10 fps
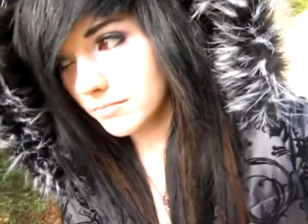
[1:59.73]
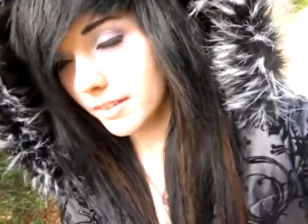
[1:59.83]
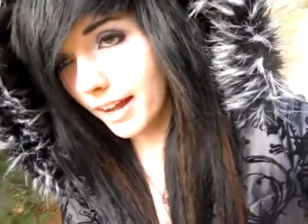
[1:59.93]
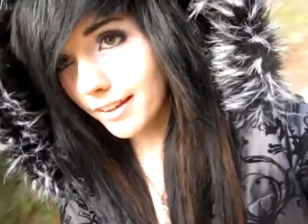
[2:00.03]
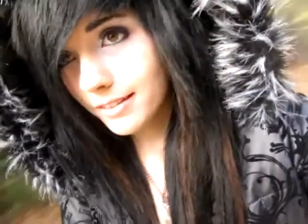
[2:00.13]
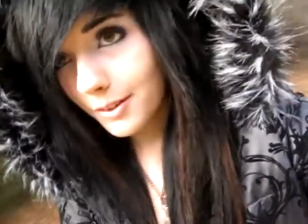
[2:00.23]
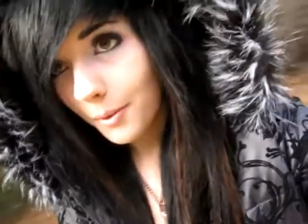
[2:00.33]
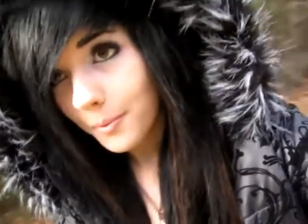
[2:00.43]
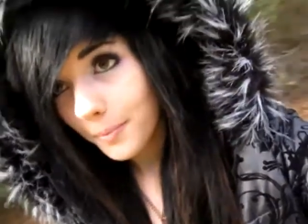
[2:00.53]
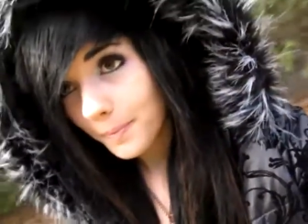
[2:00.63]
Yeah,
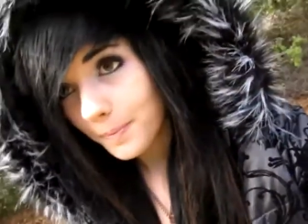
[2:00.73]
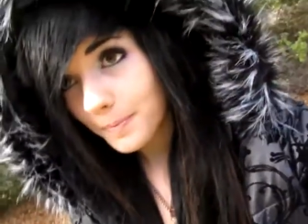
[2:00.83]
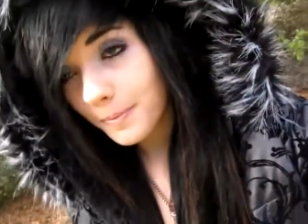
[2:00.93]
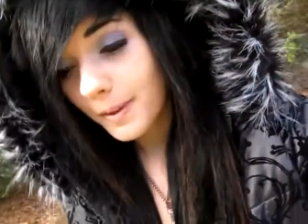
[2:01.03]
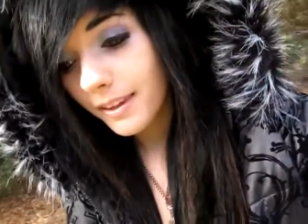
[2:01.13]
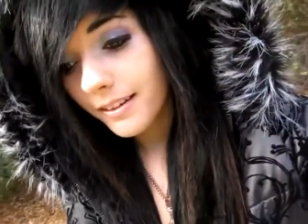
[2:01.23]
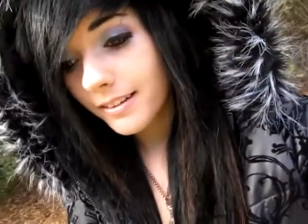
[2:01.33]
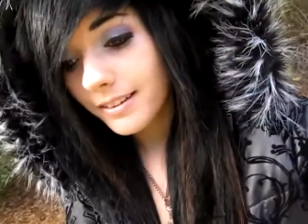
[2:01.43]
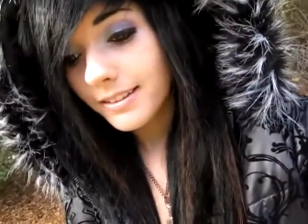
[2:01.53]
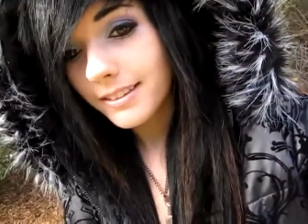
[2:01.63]
so
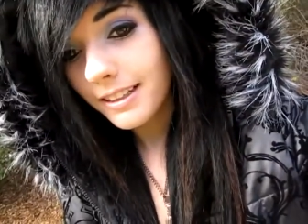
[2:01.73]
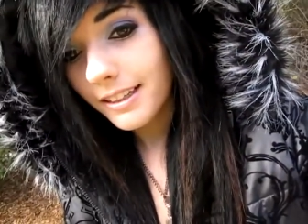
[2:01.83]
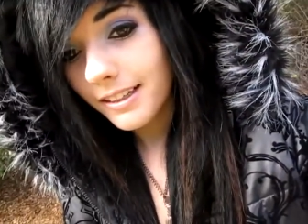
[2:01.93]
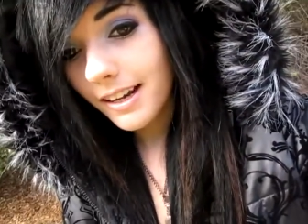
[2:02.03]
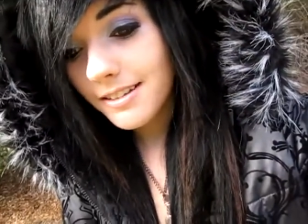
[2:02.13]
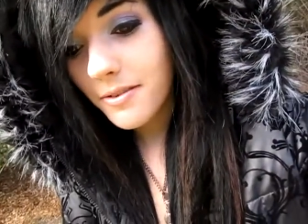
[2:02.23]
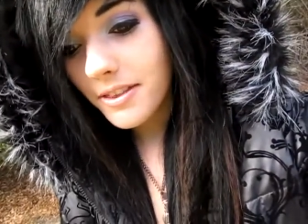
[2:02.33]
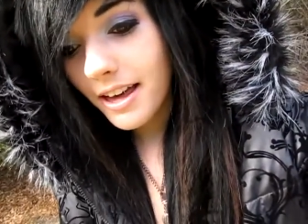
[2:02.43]
just letting you guys know